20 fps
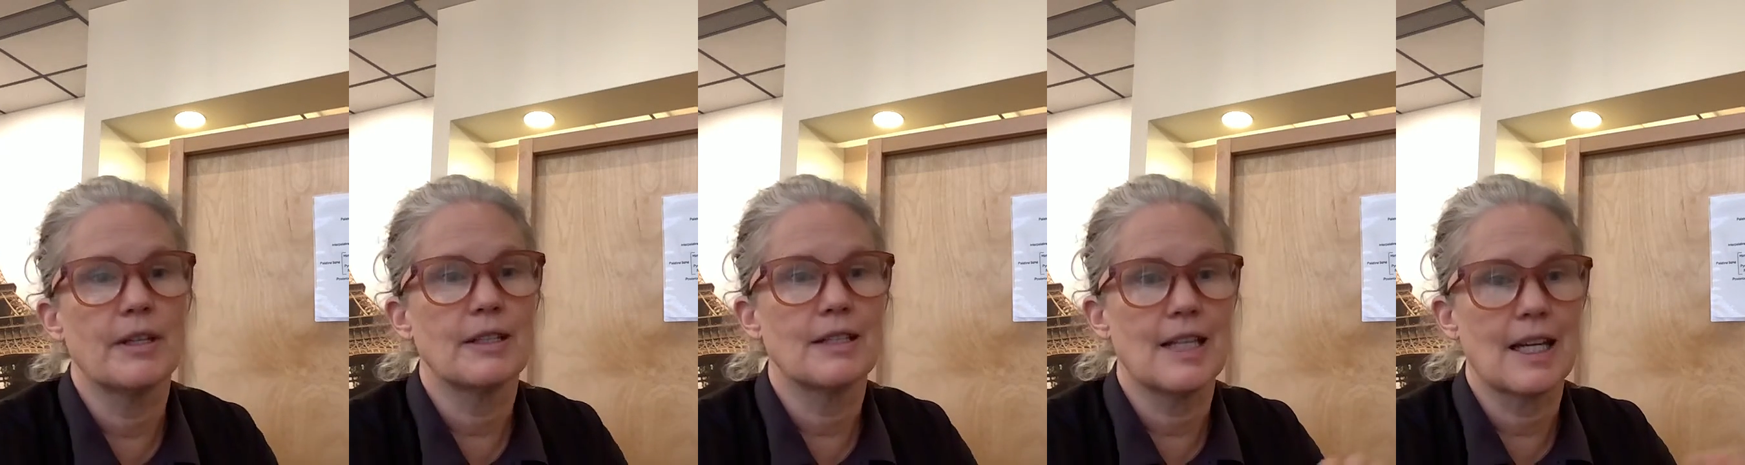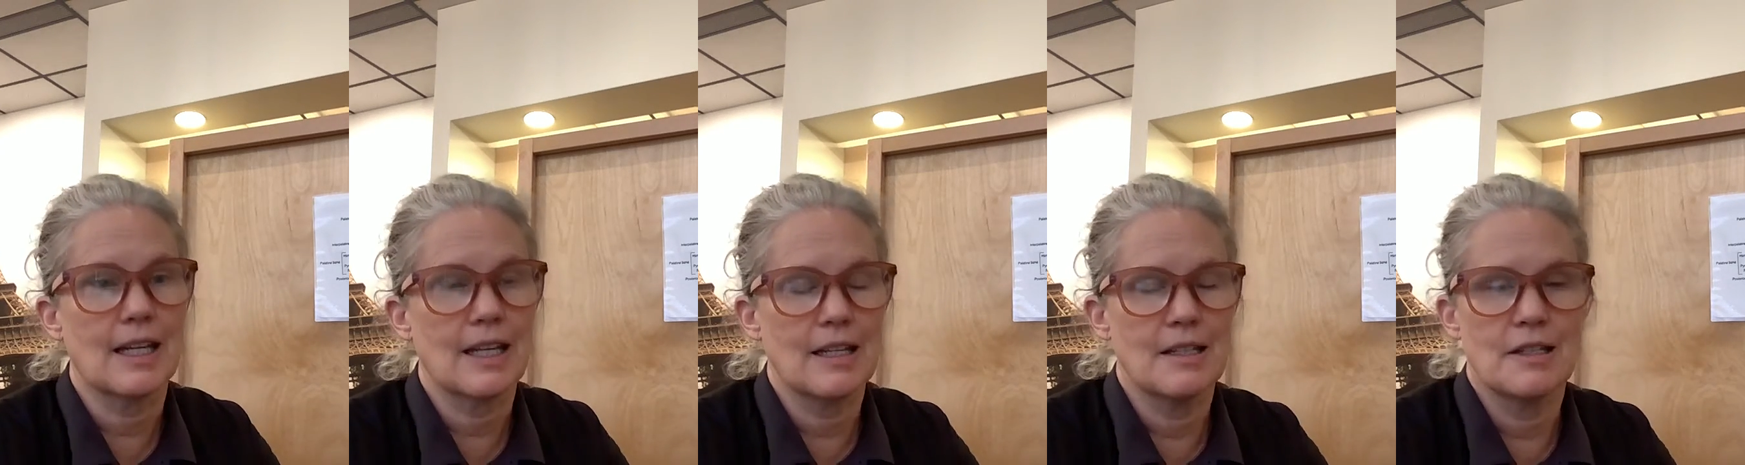
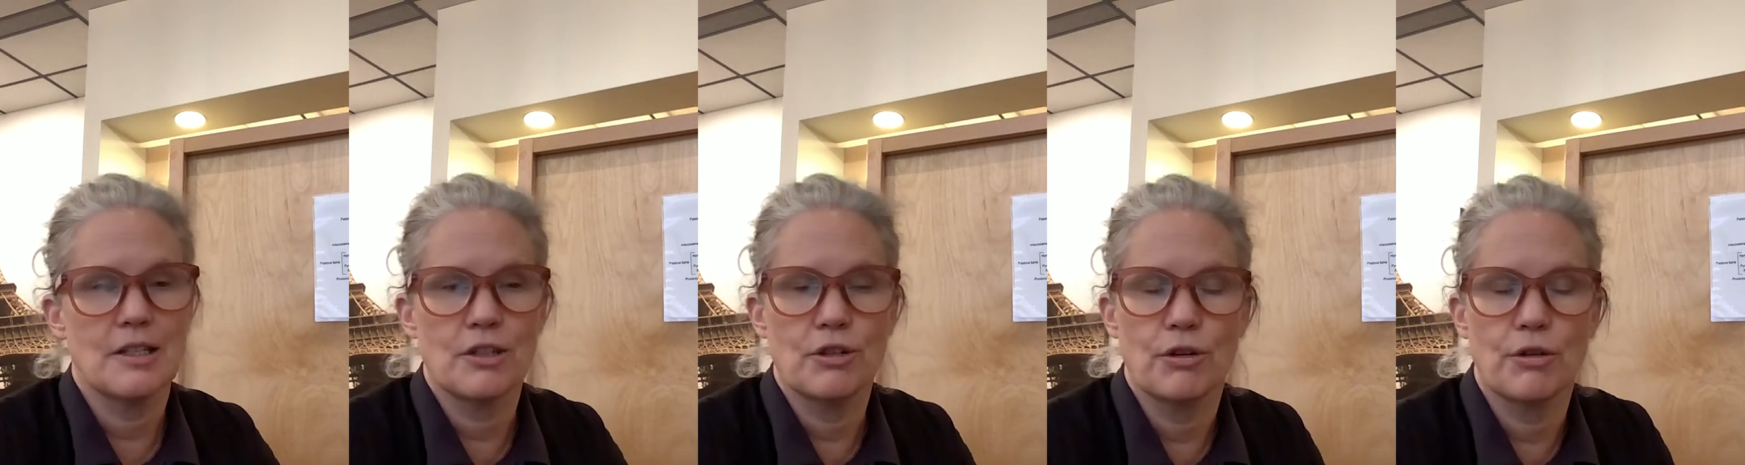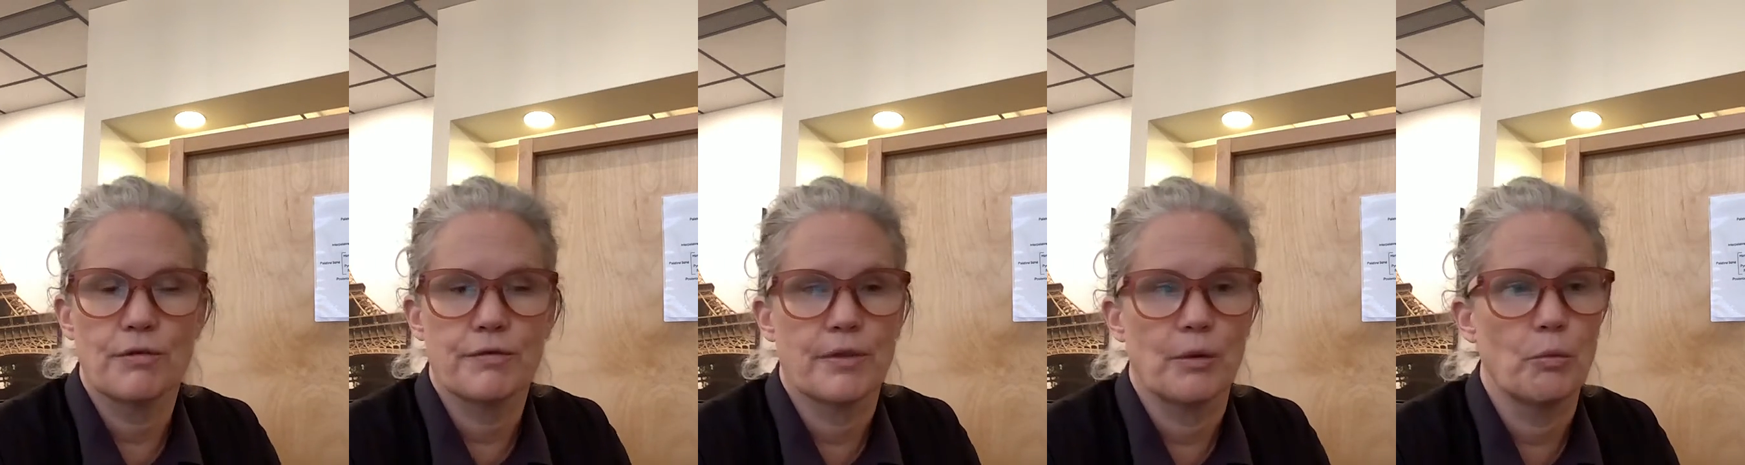decades
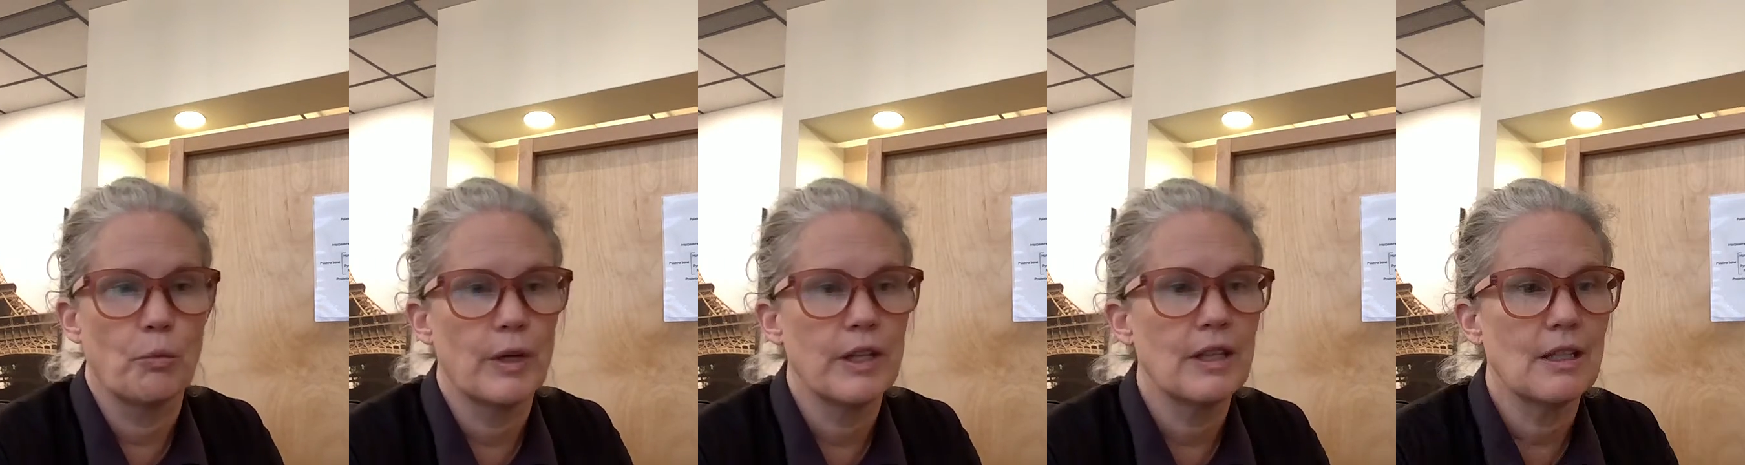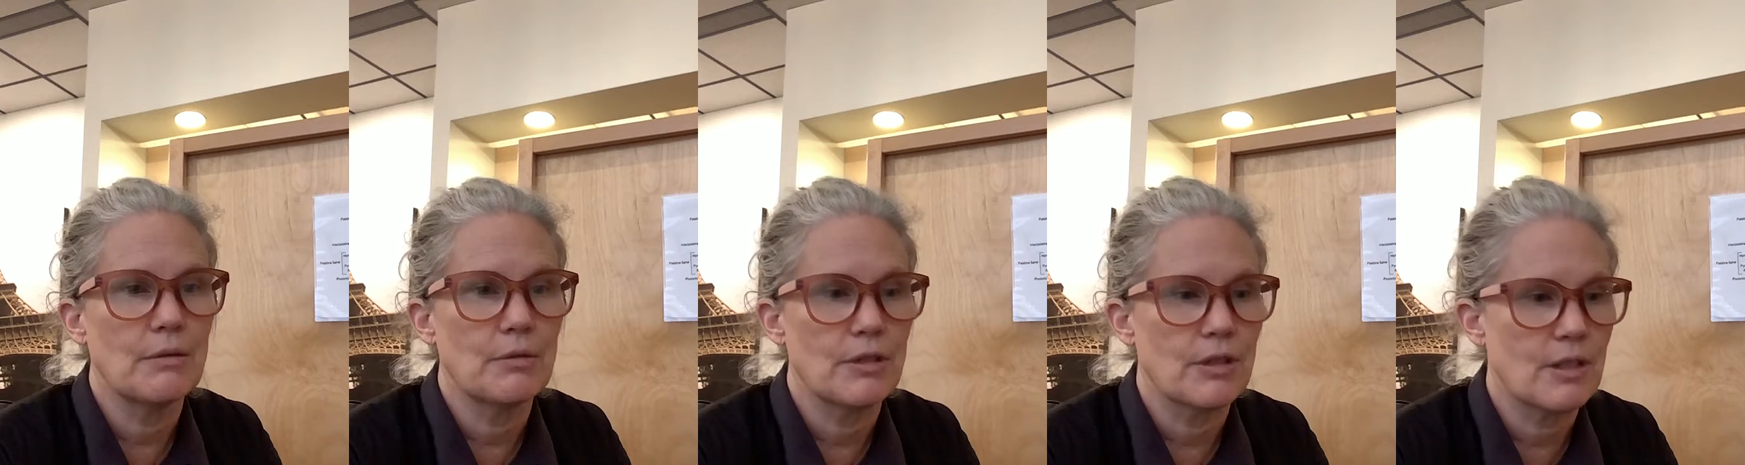ago, from when
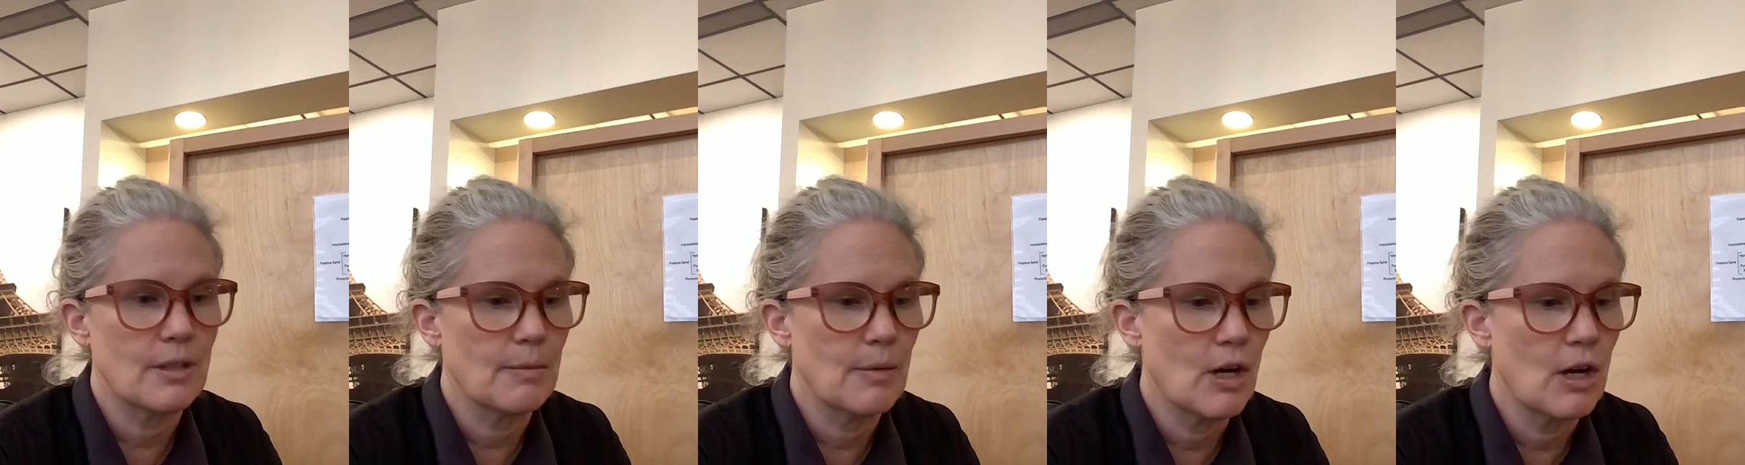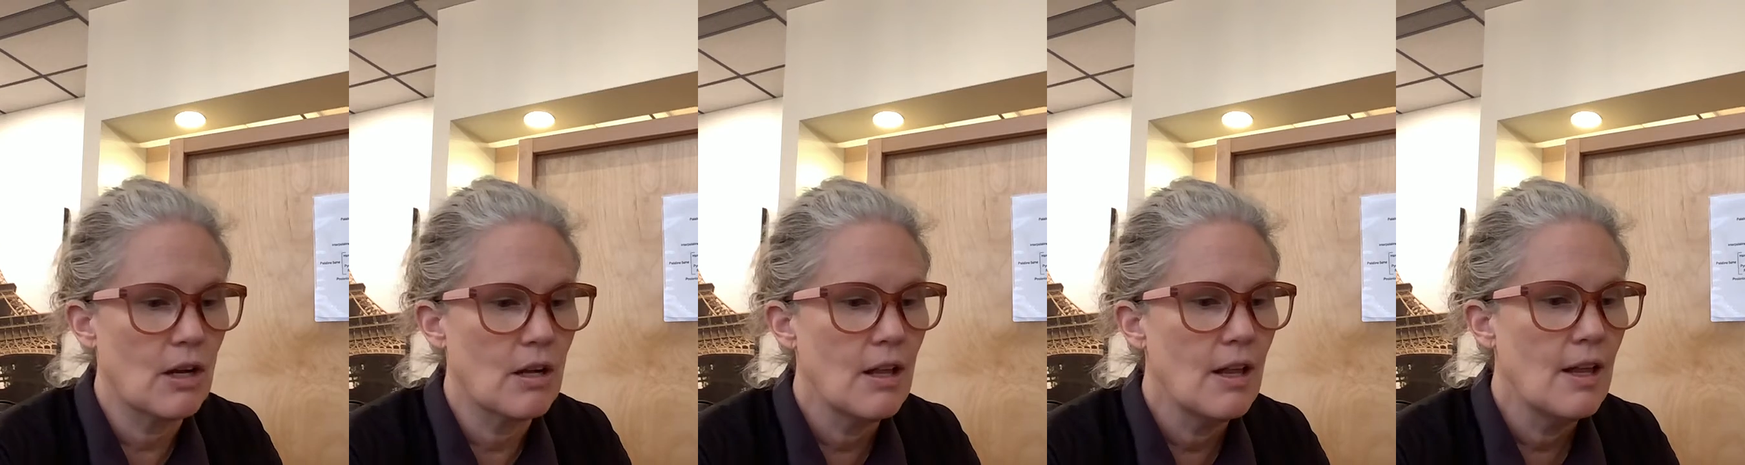they were
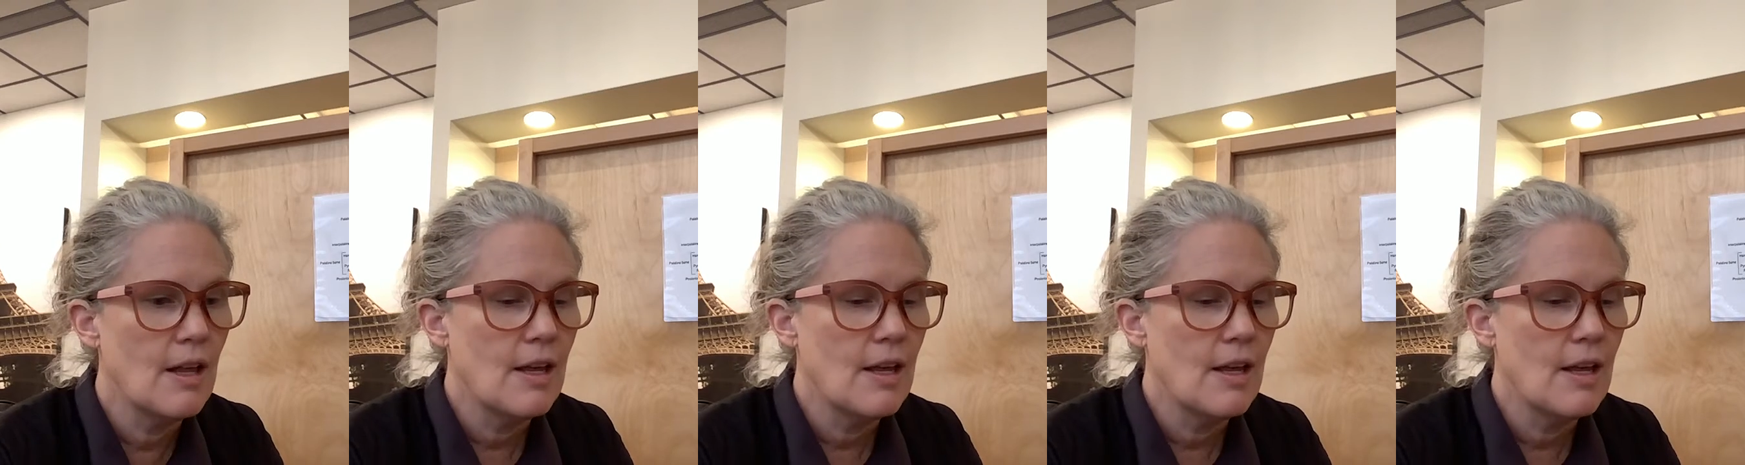small,